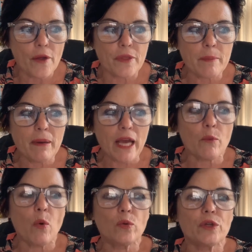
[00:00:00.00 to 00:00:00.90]
black
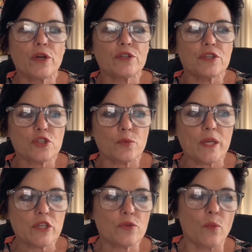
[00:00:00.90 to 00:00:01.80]
walnut, the
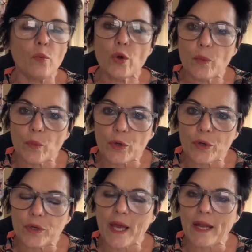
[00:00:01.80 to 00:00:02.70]
sweet
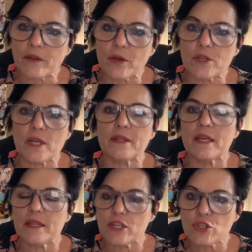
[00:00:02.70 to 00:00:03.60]
wormwood, and
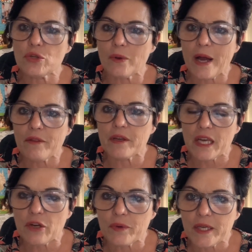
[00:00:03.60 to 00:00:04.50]
then there's 2 other
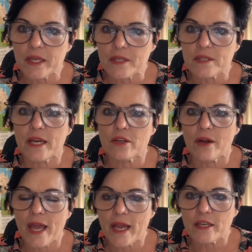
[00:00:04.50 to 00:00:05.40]
ingredients that
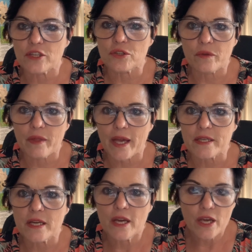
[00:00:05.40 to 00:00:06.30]
are added to that.
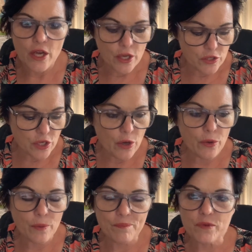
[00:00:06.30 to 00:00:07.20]

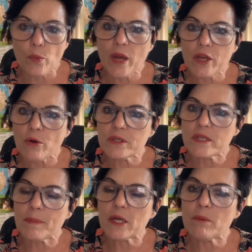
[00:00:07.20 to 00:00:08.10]
So where your
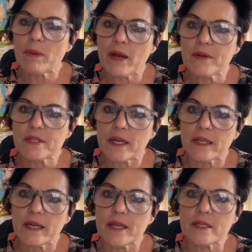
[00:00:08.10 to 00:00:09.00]
typical
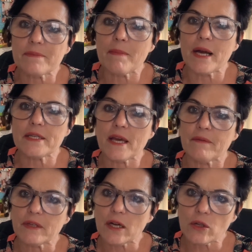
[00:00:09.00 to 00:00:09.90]
parasite cleanse might
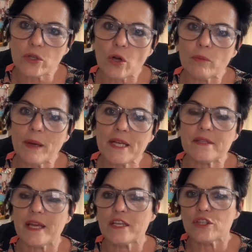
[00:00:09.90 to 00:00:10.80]
have an alcohol base,
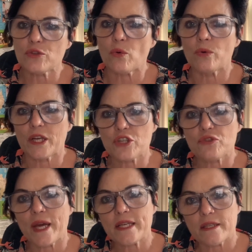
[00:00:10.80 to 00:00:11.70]
that is all
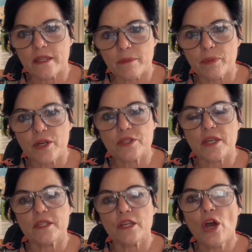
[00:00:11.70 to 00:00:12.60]
extracted in the
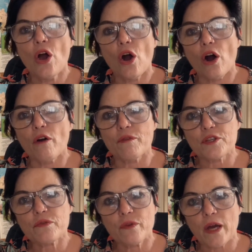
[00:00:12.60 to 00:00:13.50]
process of this